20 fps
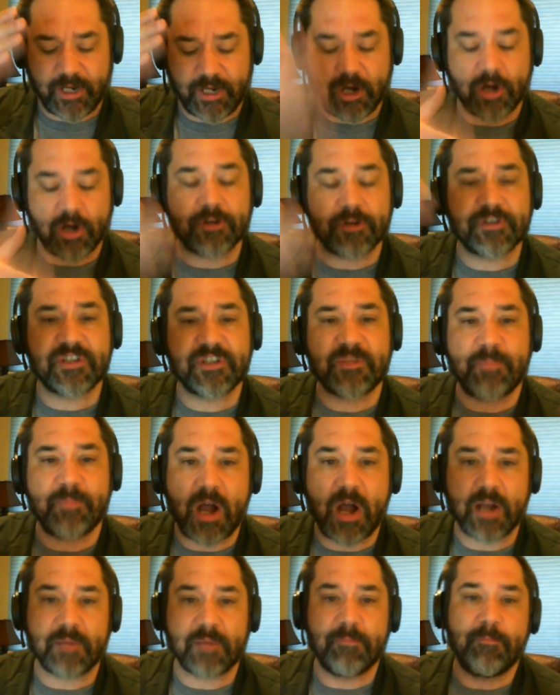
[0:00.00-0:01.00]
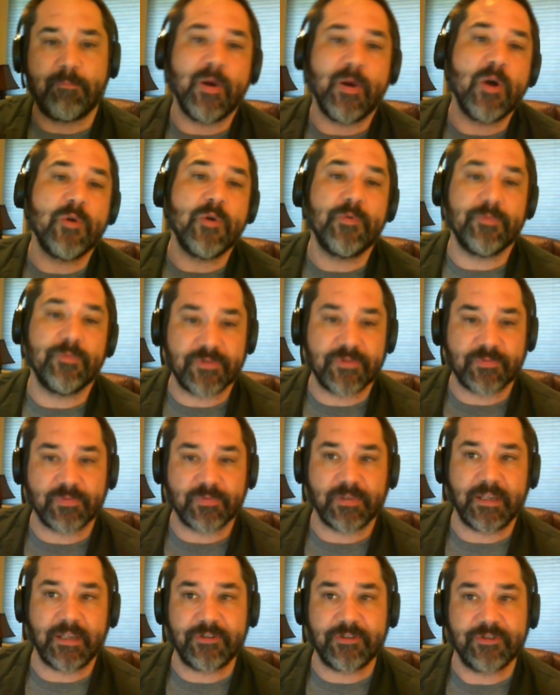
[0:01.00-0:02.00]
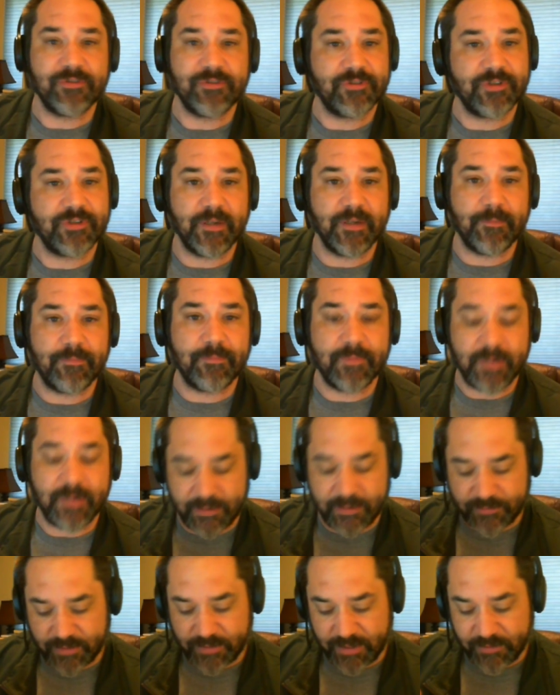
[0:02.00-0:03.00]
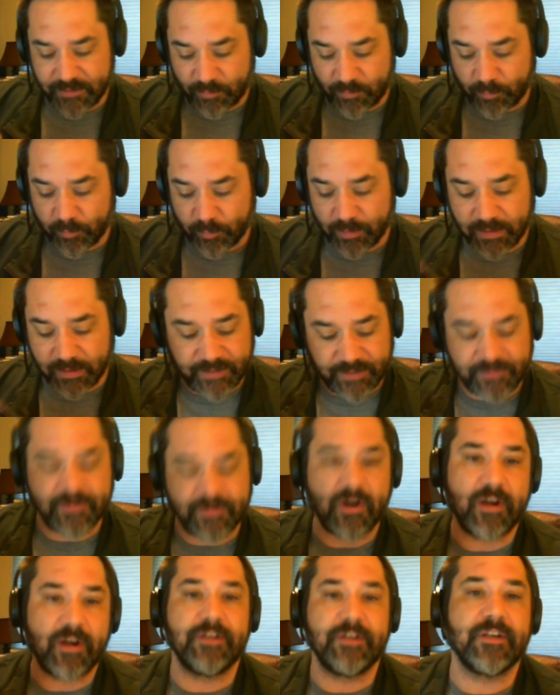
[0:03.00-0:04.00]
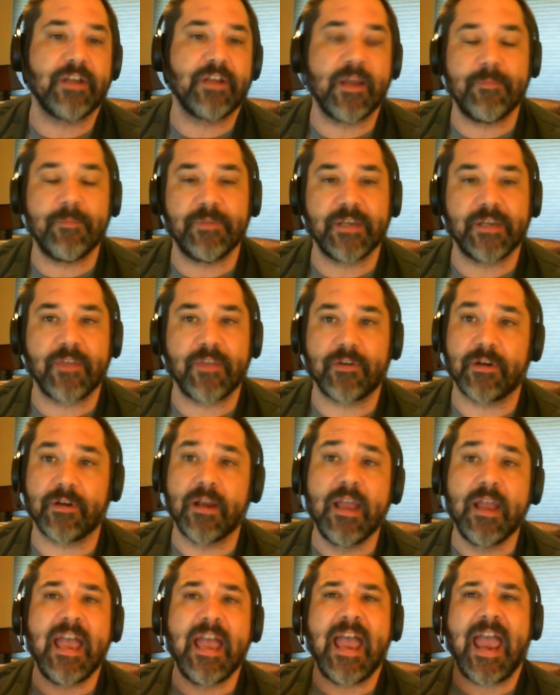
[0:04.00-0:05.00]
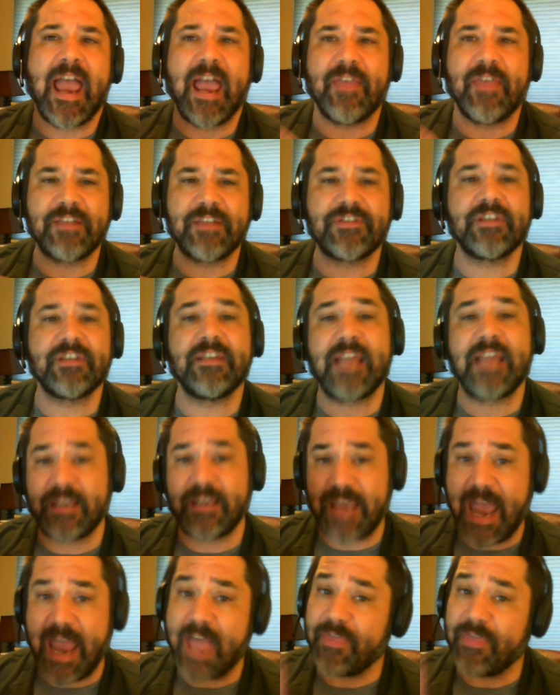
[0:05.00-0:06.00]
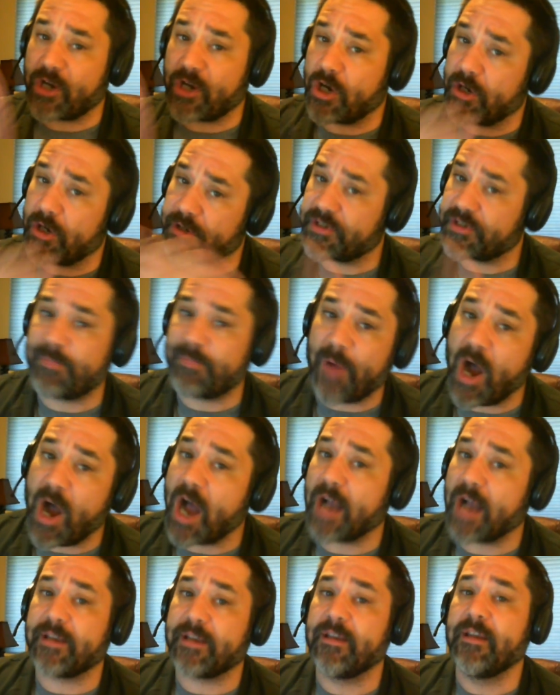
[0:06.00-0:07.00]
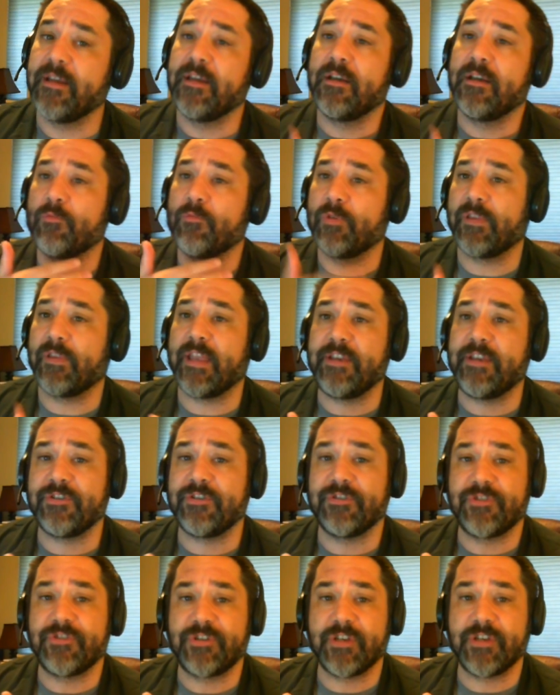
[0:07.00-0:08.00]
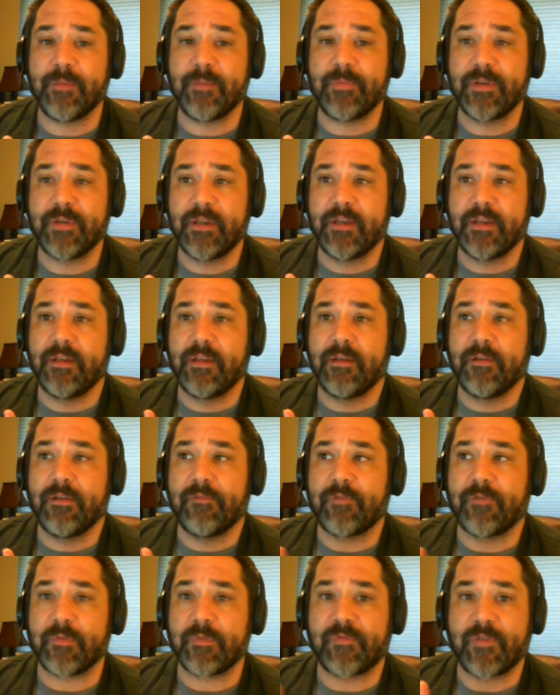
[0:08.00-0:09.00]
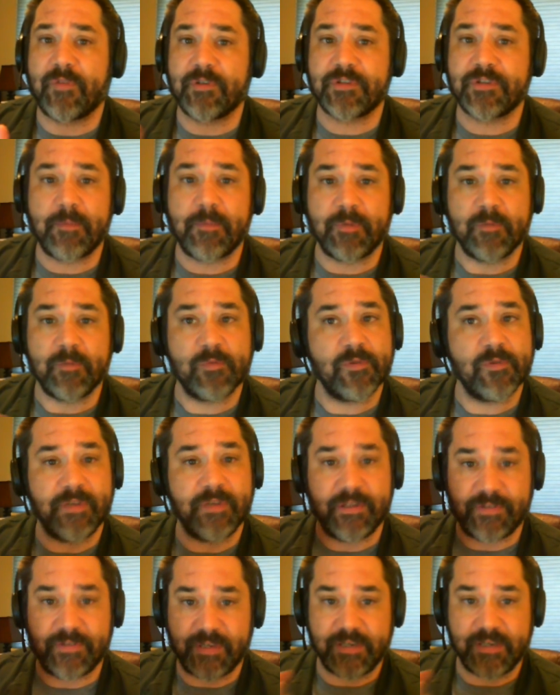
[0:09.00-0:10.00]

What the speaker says: Kirk Spock Bones relationship is really starting to come together, and that's it. Now you had the Kirk Spock relationship from the first couple of movies.